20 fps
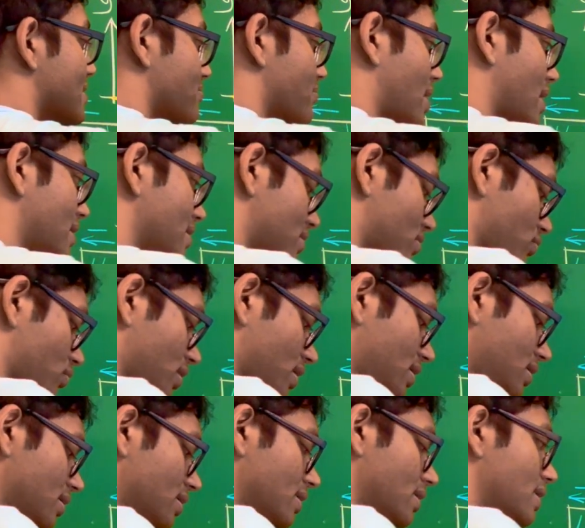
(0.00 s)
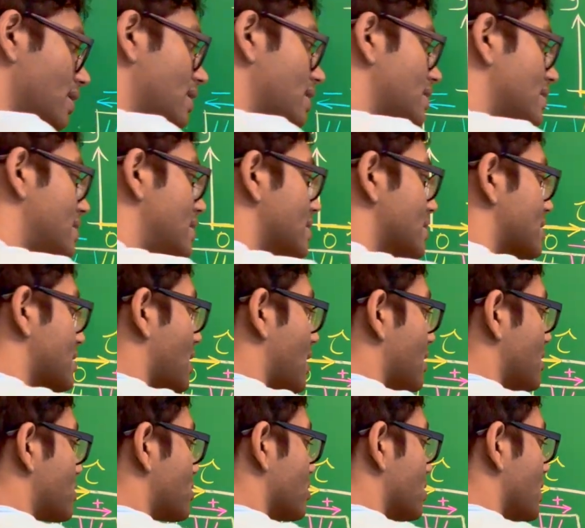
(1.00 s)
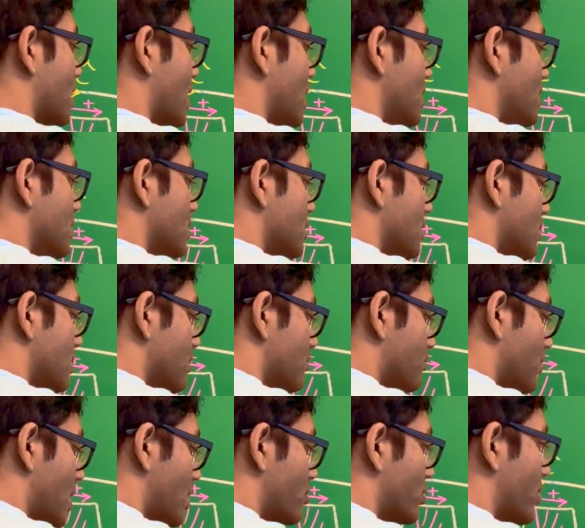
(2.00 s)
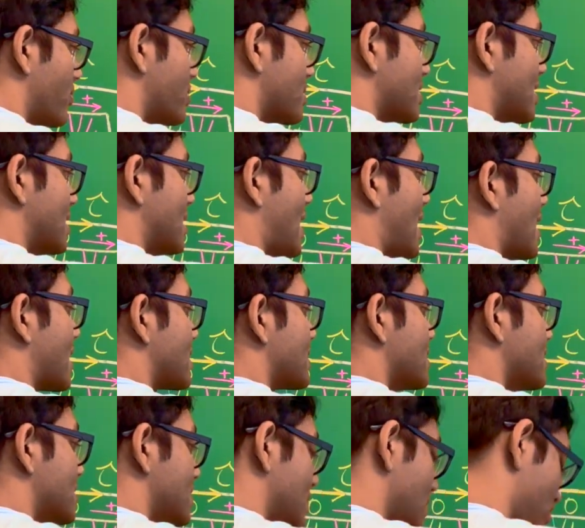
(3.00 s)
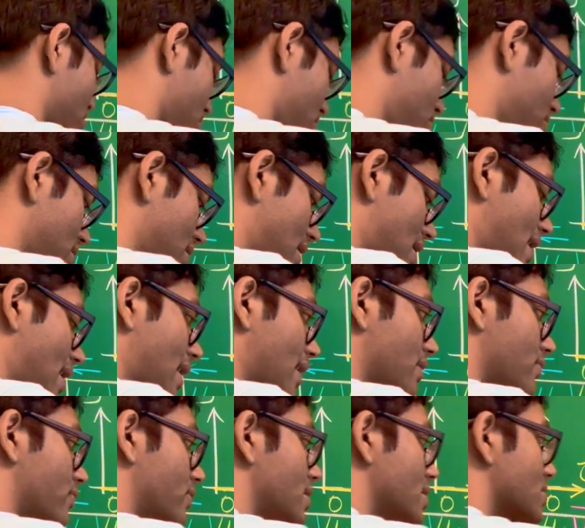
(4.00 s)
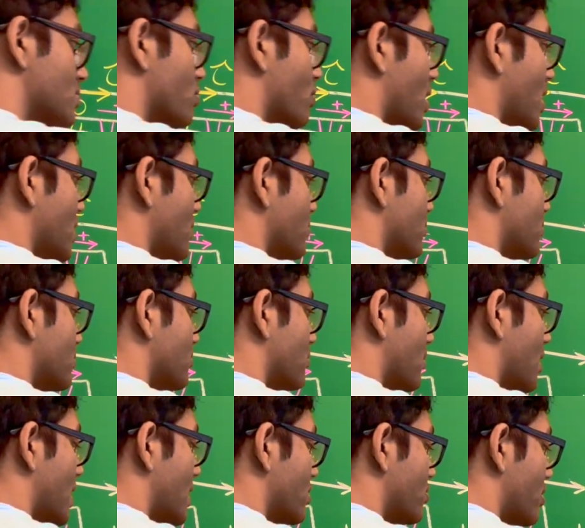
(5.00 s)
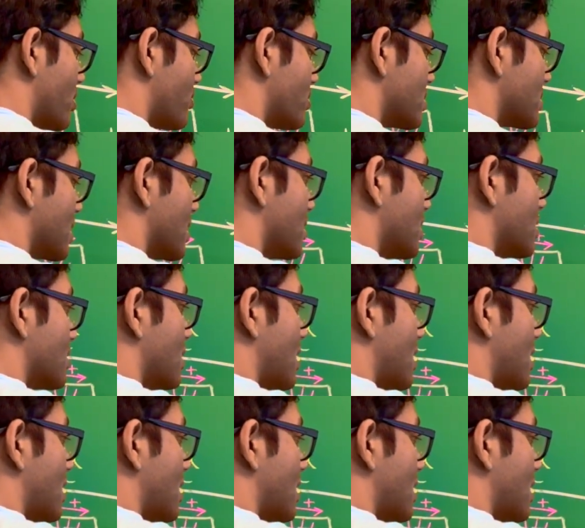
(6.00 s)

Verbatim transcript: is minus 1. This contour line might represent x is 0. And this one might represent